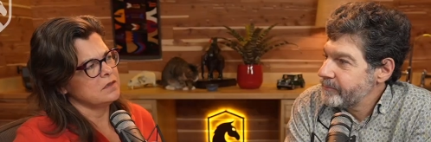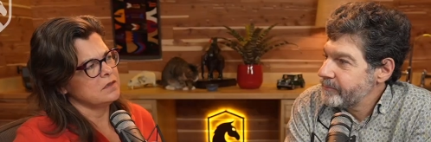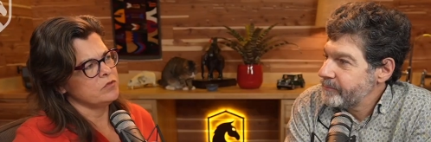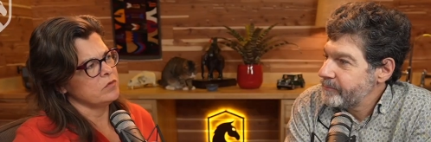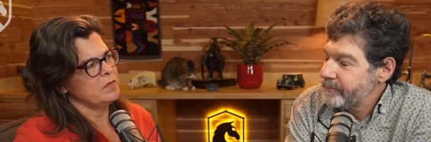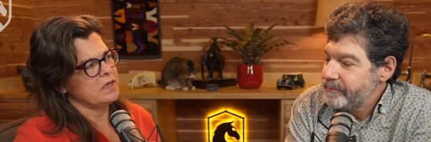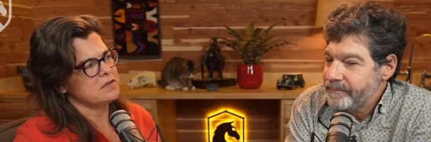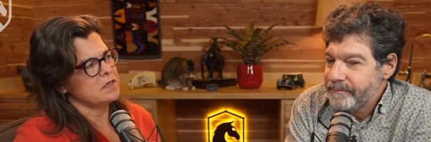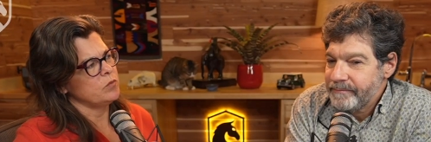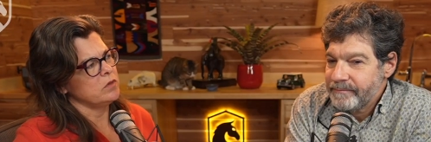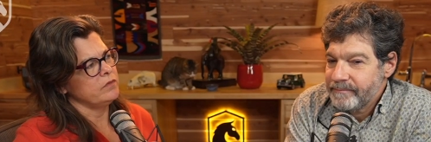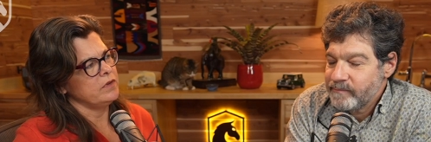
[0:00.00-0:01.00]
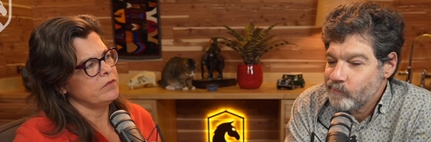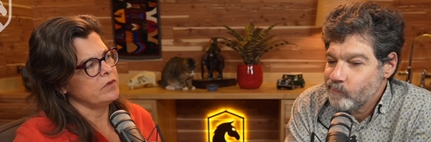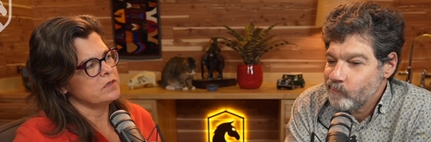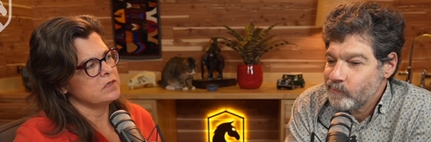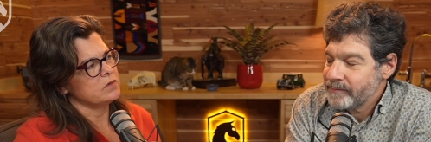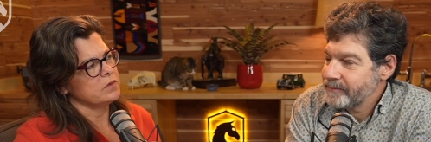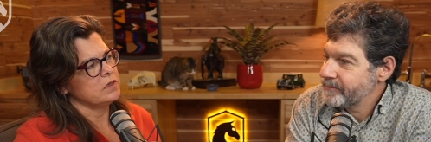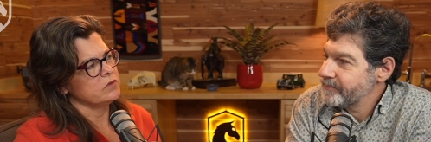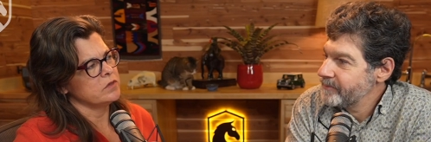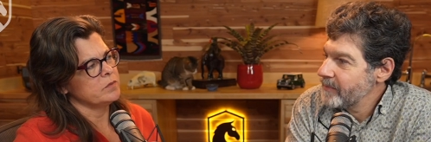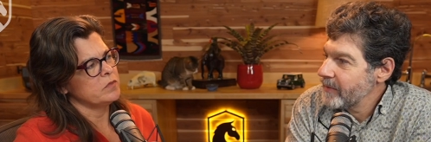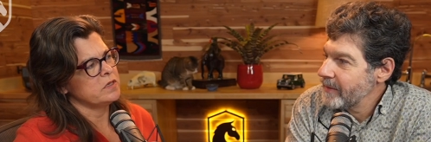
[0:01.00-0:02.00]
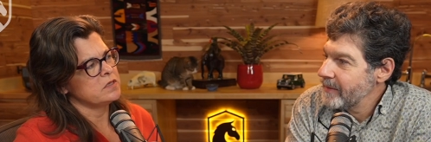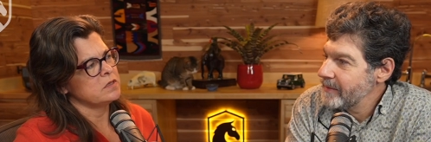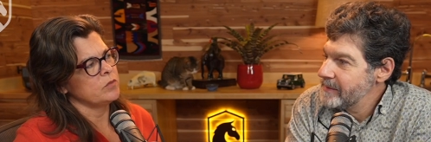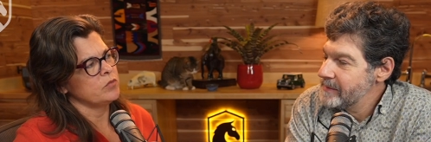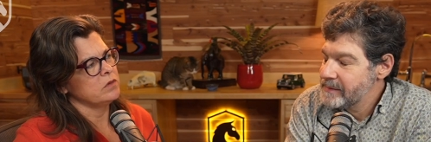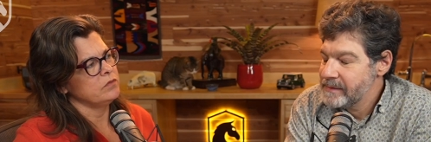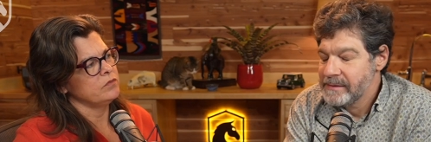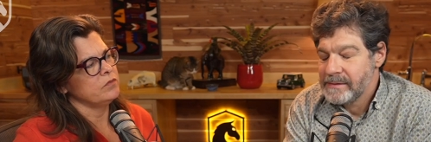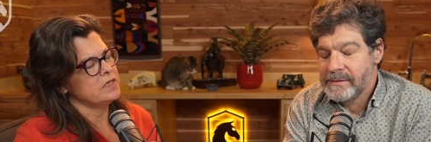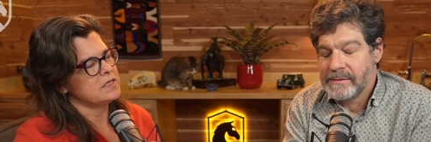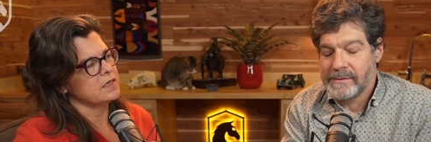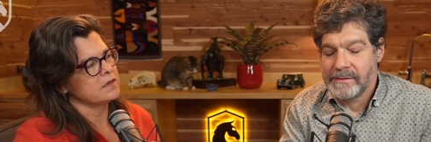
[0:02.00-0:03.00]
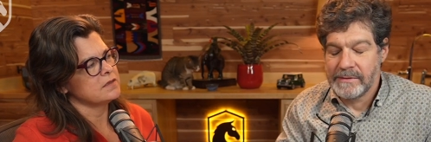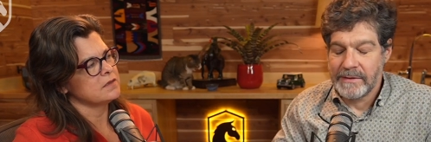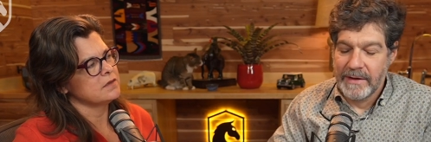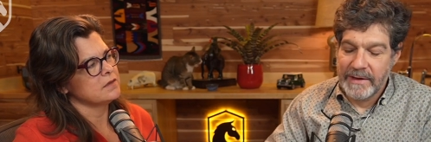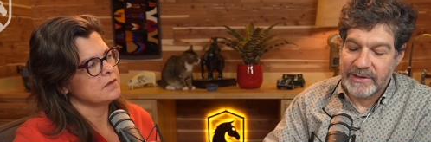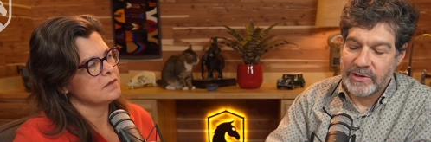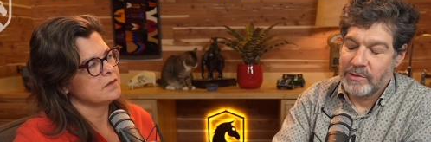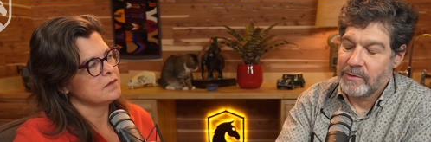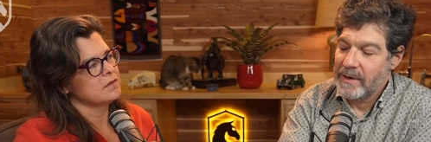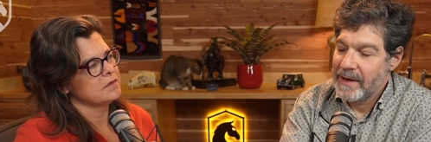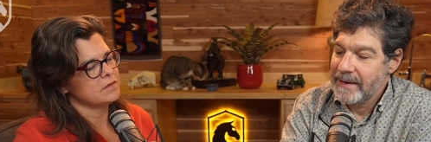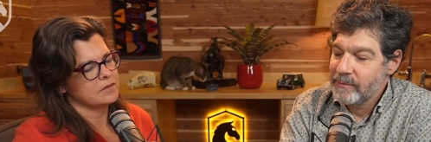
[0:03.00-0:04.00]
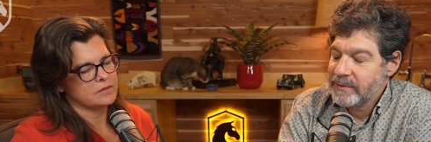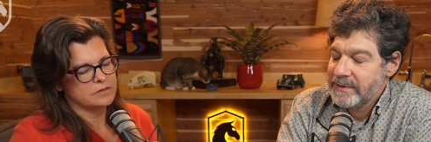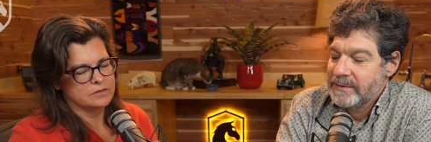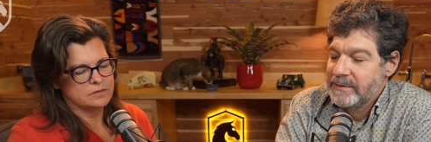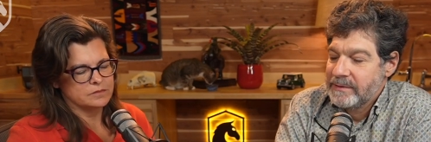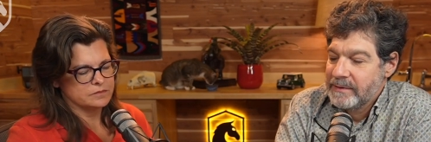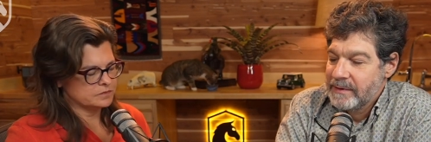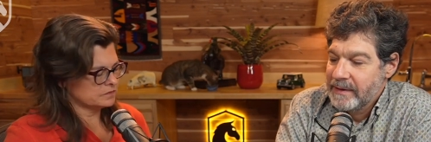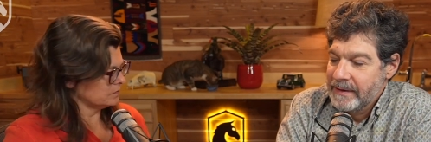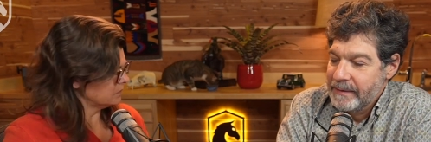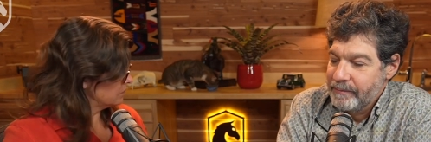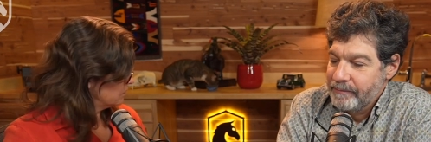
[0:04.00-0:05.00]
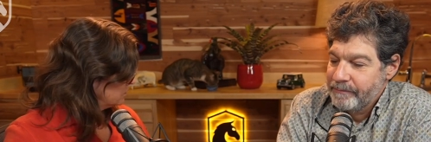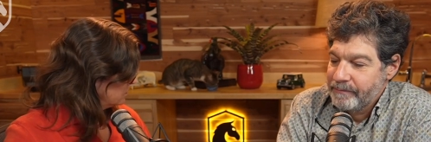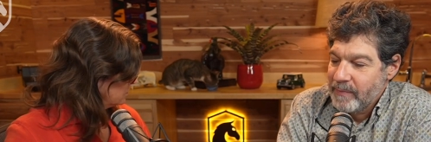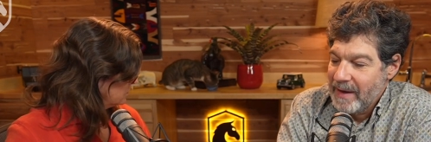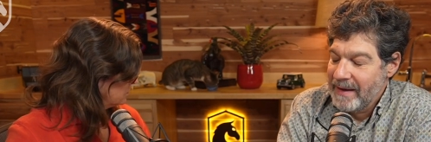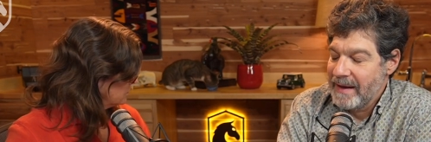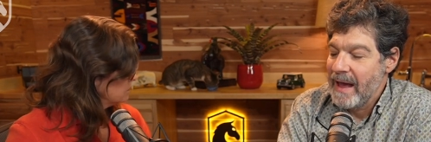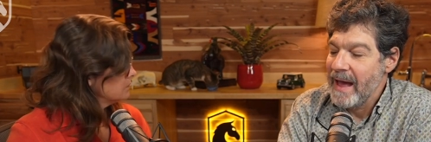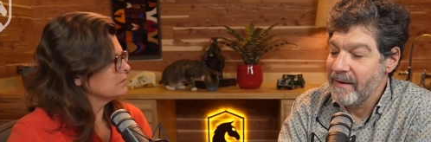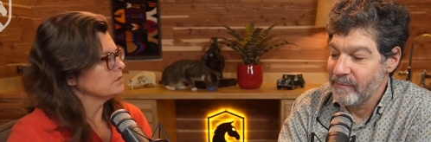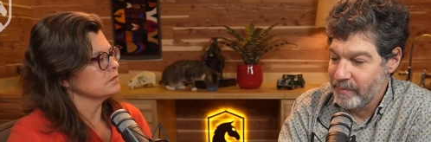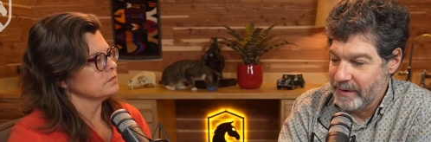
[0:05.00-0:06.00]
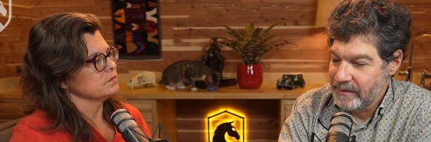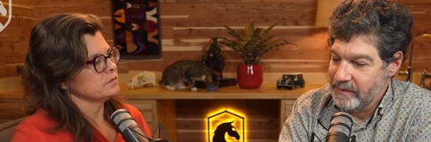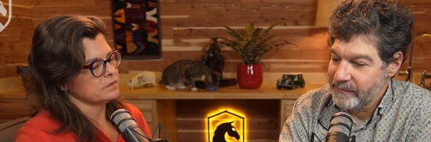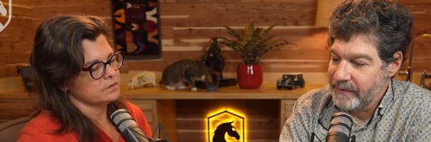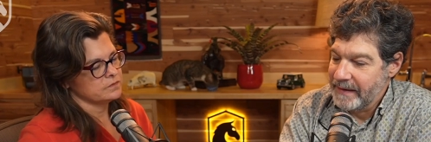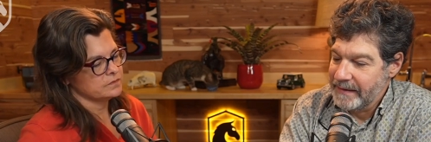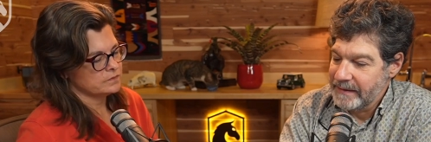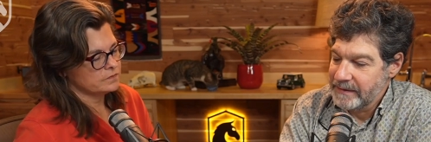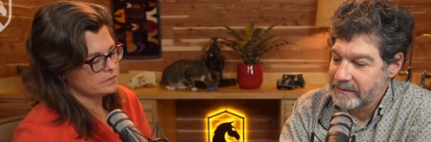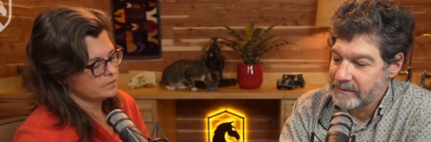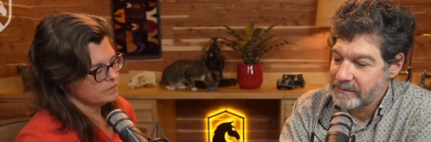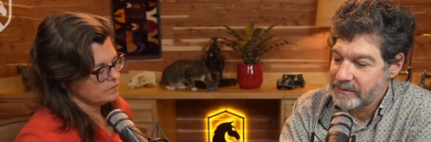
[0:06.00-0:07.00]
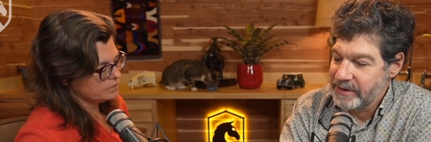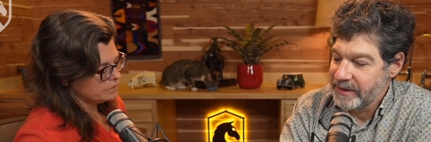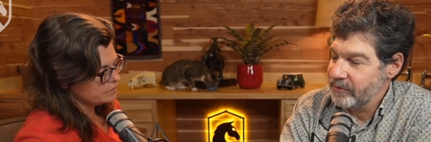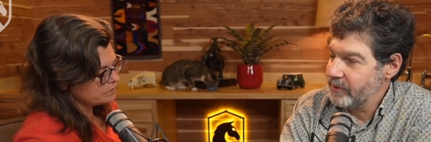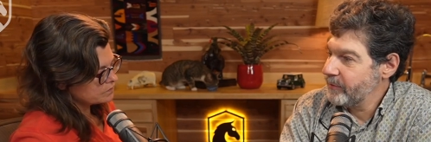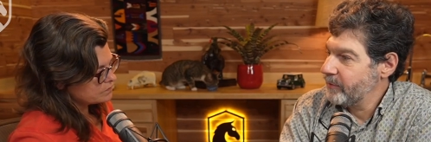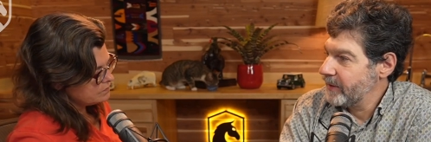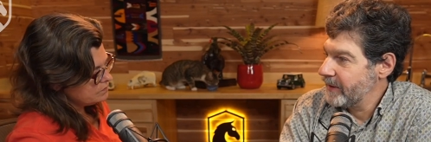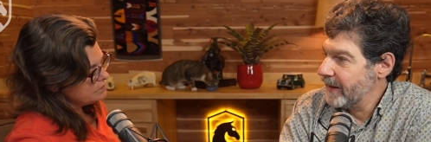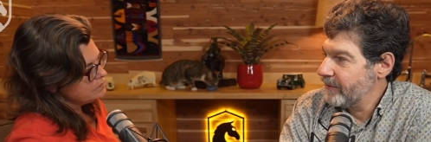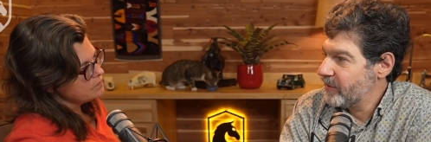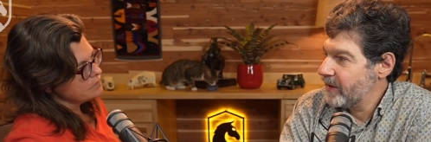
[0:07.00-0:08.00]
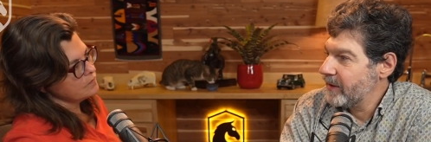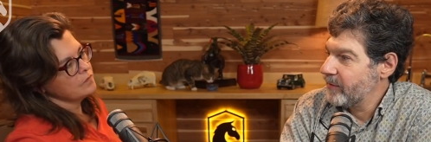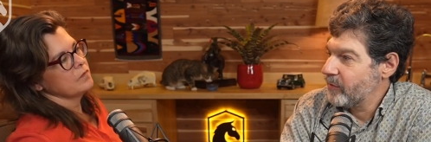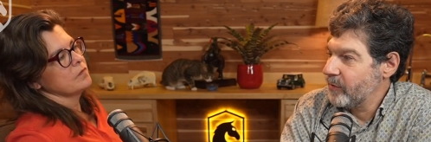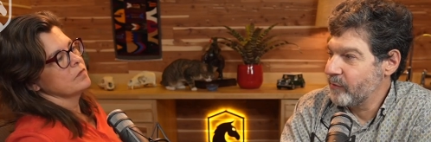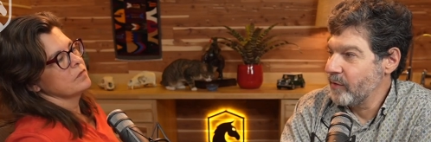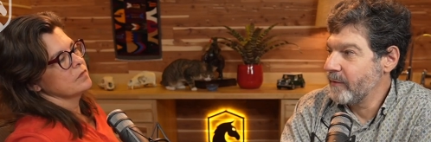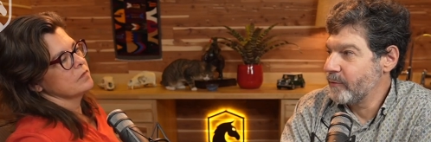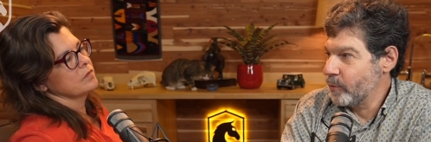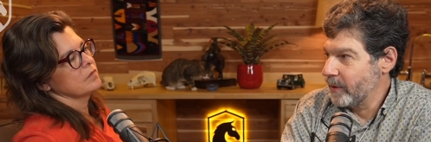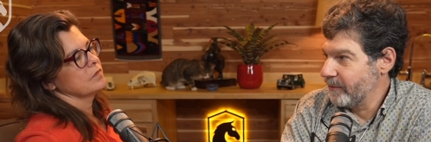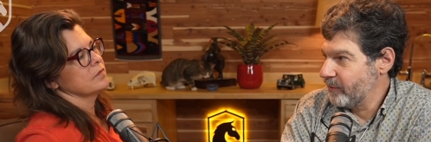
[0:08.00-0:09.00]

Speaker 1: a tremendous number of inverts as well, tremendous number of insects.
Speaker 2: So I would, um, I have been defining gender differently. I've said it is the software of